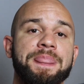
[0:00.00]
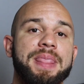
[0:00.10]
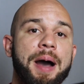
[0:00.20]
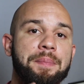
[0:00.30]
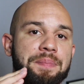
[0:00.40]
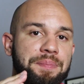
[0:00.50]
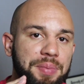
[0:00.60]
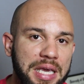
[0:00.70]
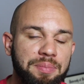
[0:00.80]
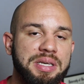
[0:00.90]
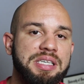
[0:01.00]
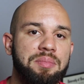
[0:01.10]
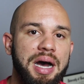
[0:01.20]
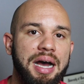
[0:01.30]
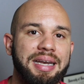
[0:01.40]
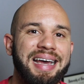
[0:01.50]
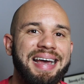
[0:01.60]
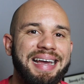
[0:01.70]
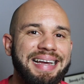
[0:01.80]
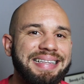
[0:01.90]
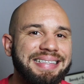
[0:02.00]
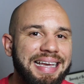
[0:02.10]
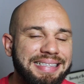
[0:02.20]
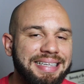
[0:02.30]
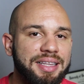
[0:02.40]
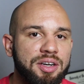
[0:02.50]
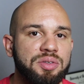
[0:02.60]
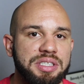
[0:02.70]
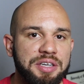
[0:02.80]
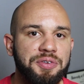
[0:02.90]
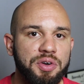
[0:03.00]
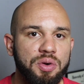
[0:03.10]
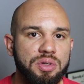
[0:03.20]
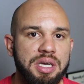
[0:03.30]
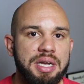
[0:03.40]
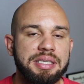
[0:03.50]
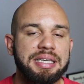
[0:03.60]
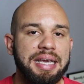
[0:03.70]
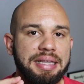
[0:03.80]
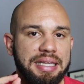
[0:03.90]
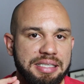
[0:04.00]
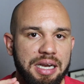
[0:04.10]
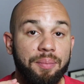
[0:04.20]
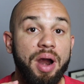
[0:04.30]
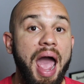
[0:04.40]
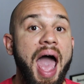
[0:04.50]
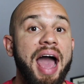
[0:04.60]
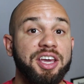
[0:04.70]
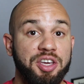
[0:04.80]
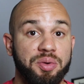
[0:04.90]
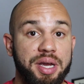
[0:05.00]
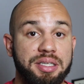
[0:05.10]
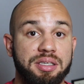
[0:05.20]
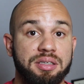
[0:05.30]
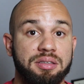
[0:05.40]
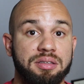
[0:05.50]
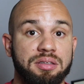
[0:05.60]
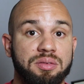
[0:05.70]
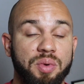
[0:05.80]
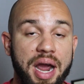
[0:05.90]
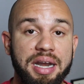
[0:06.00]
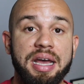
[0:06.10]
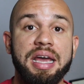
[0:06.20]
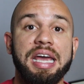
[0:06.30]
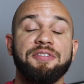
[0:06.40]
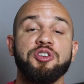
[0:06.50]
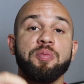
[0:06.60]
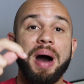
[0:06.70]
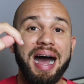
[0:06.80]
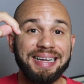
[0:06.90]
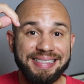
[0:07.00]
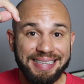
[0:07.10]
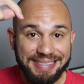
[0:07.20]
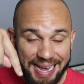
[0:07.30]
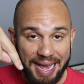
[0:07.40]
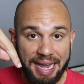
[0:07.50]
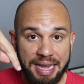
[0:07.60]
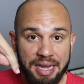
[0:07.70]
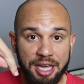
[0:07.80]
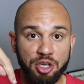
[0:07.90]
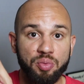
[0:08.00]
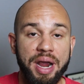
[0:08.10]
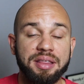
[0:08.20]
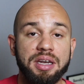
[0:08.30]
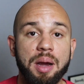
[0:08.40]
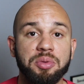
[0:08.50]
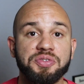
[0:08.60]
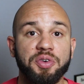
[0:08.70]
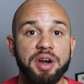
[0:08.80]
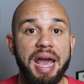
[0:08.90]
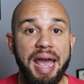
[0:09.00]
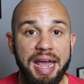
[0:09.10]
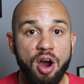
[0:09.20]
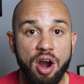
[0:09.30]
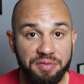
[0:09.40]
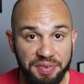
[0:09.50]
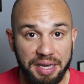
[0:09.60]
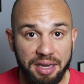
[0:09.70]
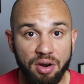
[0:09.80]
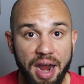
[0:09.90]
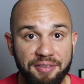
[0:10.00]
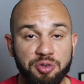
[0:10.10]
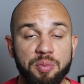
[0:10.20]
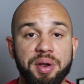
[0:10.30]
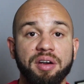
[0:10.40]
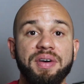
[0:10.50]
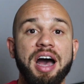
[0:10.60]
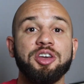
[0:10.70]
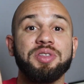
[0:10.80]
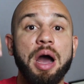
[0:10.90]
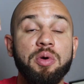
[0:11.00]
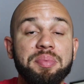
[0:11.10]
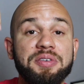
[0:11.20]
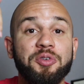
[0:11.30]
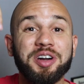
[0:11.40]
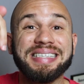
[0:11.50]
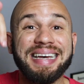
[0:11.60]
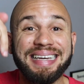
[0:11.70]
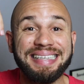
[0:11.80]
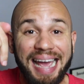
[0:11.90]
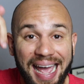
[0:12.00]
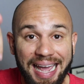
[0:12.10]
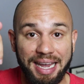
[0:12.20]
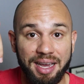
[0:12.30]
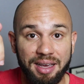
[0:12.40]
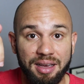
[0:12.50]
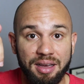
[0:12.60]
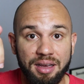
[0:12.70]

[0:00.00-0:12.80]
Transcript: Now, keep this in mind. It's a little difficult to get this number accurate, right? If you buy today and you ran the numbers for an ARV or after repair value, that would be for today.